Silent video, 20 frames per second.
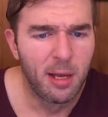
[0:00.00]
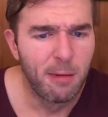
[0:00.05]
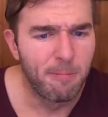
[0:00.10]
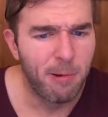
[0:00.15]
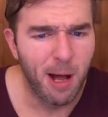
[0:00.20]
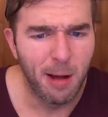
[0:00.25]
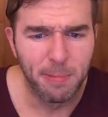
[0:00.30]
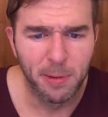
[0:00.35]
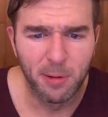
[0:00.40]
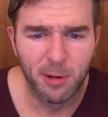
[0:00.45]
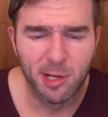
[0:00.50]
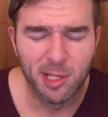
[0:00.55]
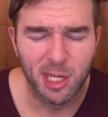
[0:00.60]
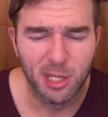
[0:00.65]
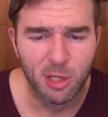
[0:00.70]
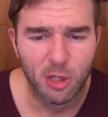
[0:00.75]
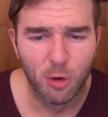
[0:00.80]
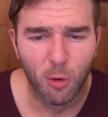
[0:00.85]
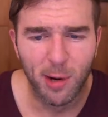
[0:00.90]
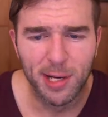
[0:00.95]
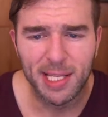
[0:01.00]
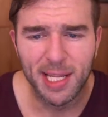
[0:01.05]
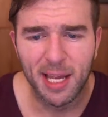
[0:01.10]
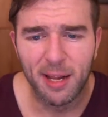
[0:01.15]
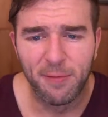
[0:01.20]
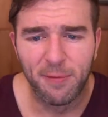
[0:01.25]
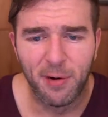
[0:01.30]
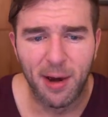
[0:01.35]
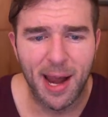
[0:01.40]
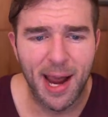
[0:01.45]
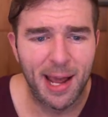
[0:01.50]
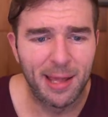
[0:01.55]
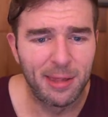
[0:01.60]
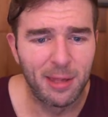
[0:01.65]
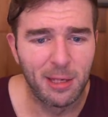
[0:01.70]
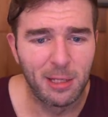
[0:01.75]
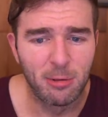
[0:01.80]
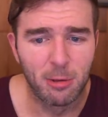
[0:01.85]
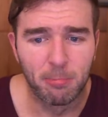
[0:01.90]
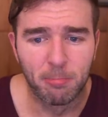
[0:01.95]
Popular as a joint aid for
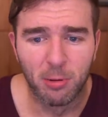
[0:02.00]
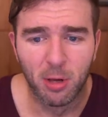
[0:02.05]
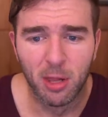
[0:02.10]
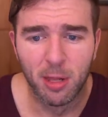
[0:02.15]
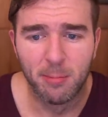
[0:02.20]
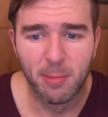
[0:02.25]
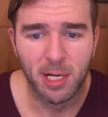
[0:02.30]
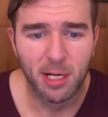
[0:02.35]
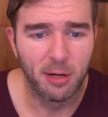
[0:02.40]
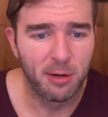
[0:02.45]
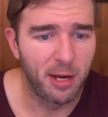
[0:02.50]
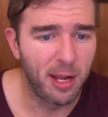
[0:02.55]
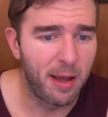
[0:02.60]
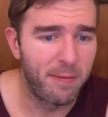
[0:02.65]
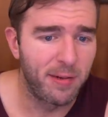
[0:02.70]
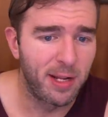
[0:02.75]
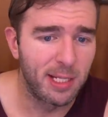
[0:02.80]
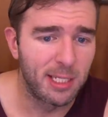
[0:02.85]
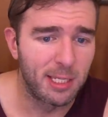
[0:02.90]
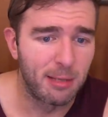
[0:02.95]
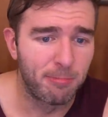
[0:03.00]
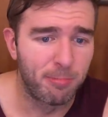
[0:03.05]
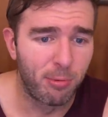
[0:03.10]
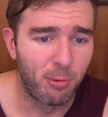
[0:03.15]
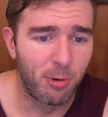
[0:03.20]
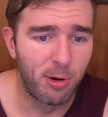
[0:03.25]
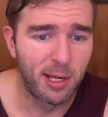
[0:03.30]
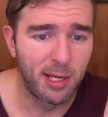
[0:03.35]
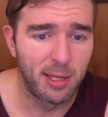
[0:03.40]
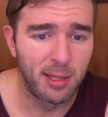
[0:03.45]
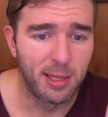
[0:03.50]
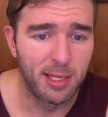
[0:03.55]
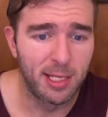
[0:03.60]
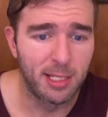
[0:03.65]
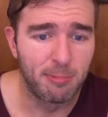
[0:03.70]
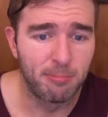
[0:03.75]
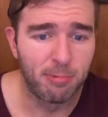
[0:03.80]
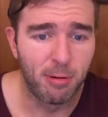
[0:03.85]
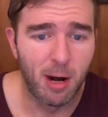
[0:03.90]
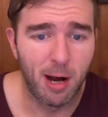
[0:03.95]
athletes, with preliminary evidence supporting
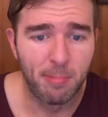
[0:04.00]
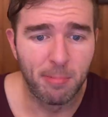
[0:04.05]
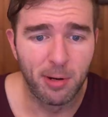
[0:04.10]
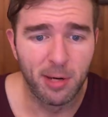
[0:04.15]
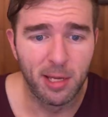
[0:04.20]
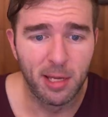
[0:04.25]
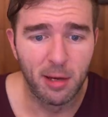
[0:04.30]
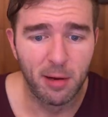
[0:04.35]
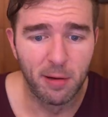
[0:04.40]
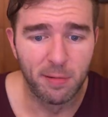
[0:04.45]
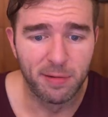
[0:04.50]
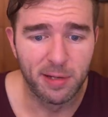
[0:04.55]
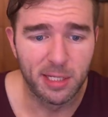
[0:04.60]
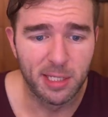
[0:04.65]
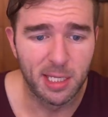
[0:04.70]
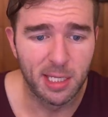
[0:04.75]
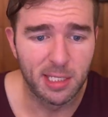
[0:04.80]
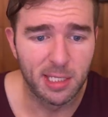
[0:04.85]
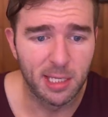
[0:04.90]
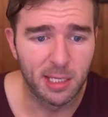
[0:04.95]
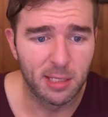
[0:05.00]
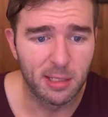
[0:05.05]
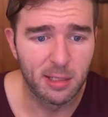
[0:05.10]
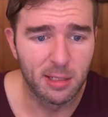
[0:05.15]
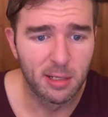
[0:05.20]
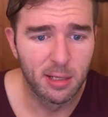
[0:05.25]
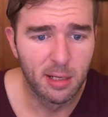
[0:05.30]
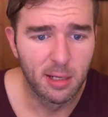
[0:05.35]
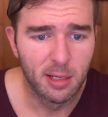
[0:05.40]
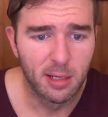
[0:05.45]
this property of cistus.